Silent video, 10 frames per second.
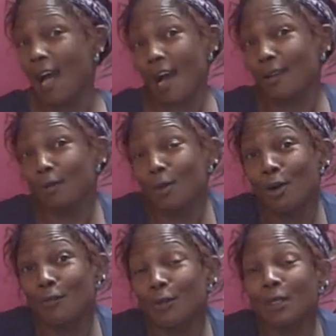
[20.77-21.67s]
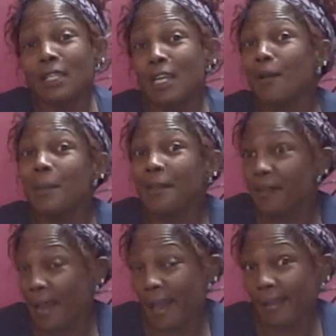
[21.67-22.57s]
I don't know if you can hear me
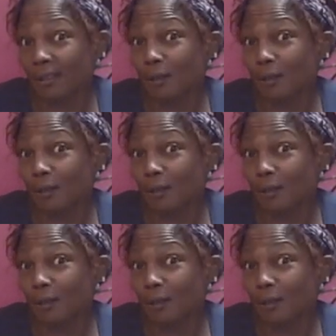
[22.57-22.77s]
or not.